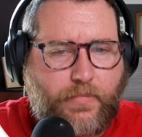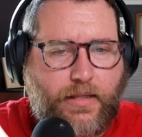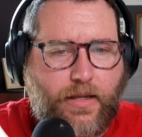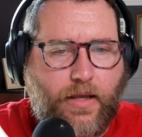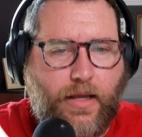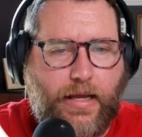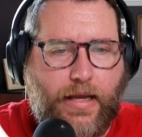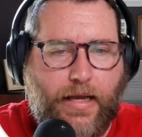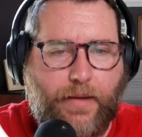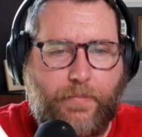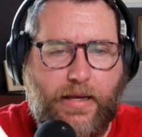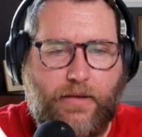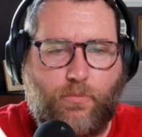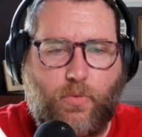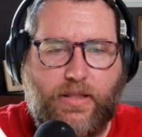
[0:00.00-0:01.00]

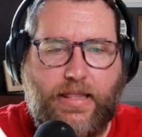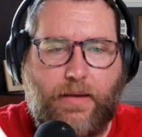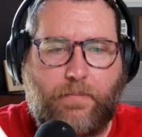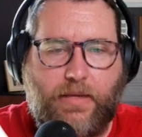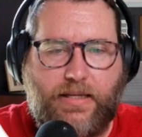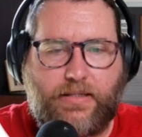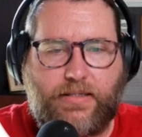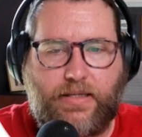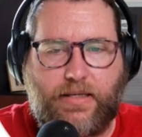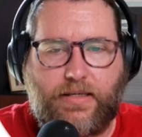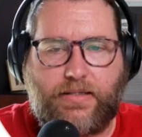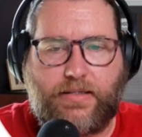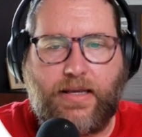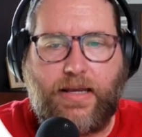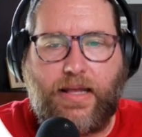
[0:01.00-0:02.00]
And what that means
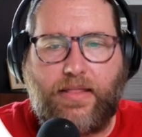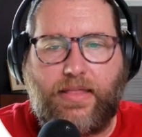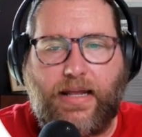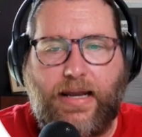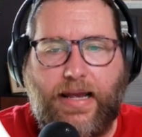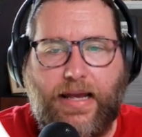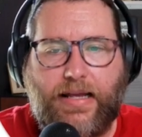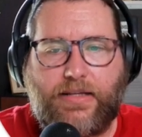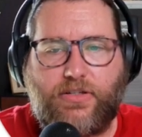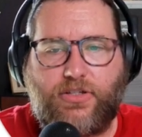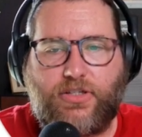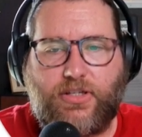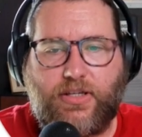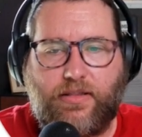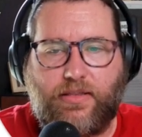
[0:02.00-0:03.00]
is that
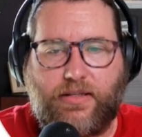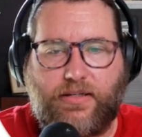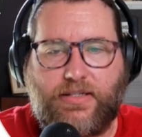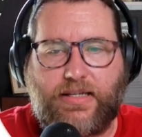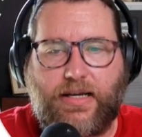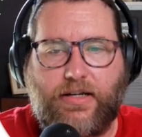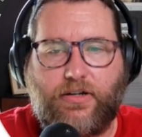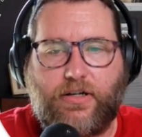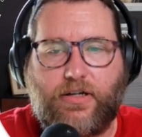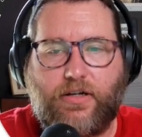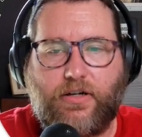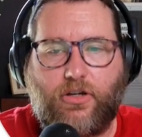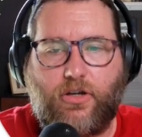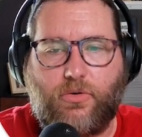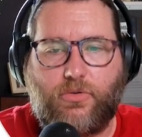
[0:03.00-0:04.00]
as the designer
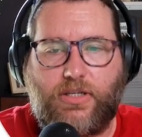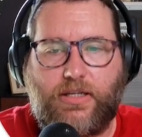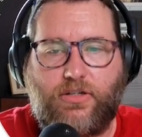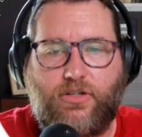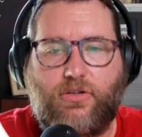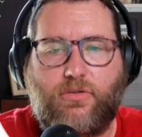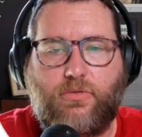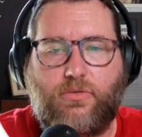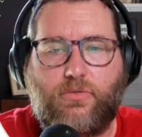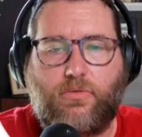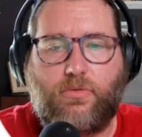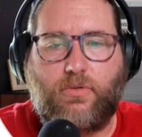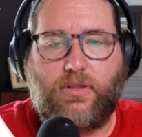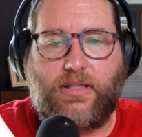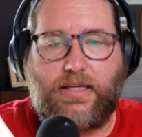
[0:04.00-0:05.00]
goes
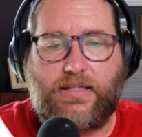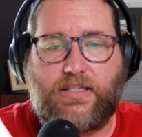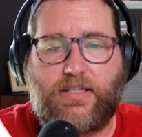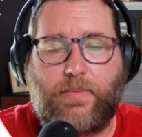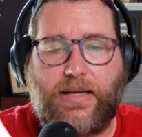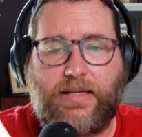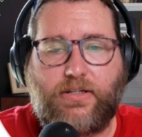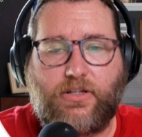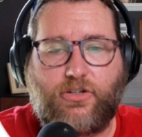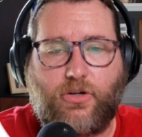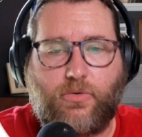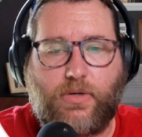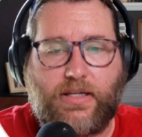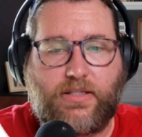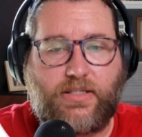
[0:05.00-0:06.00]
into the semantic
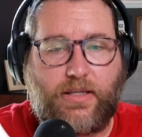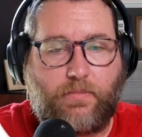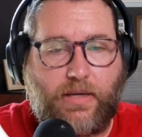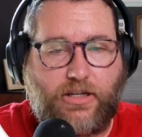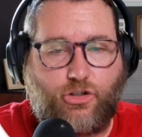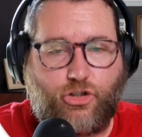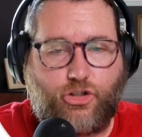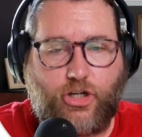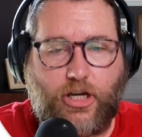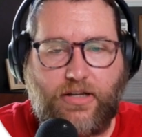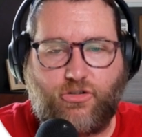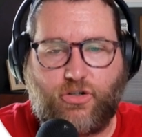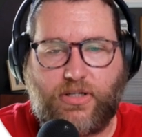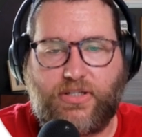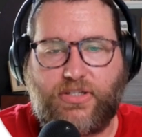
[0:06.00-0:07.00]
tokens and makes
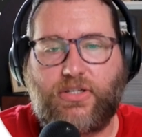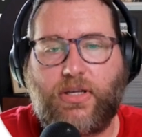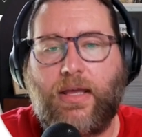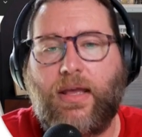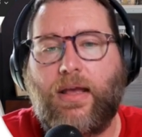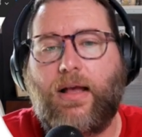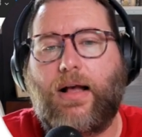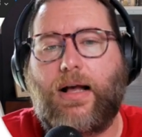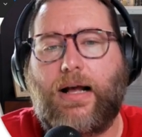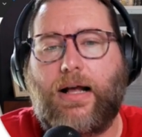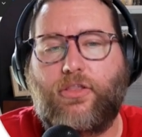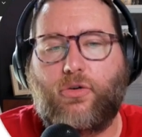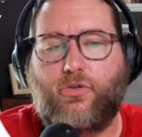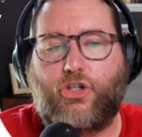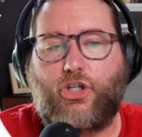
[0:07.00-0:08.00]
changes,
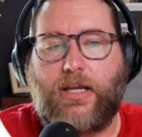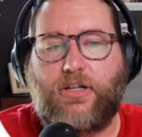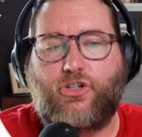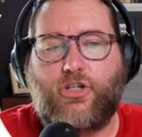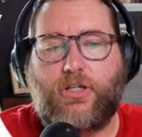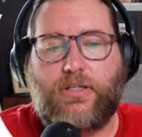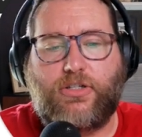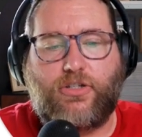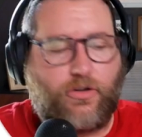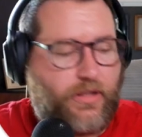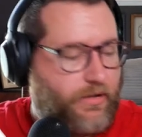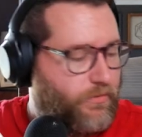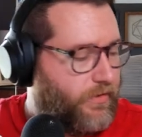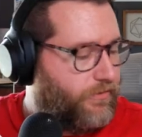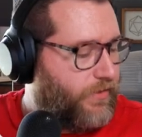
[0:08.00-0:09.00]
those changes are
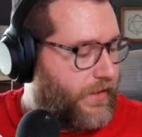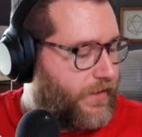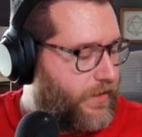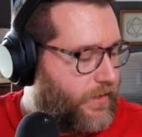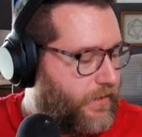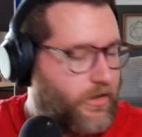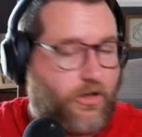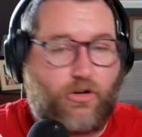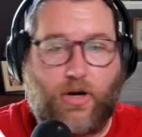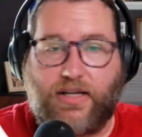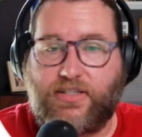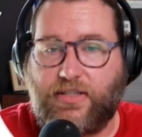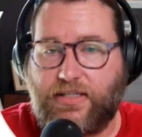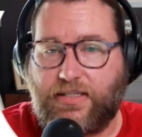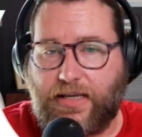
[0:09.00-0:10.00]
then reflected
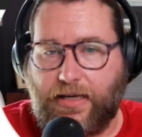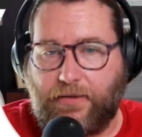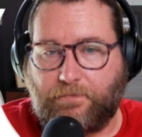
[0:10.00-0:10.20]
across the site.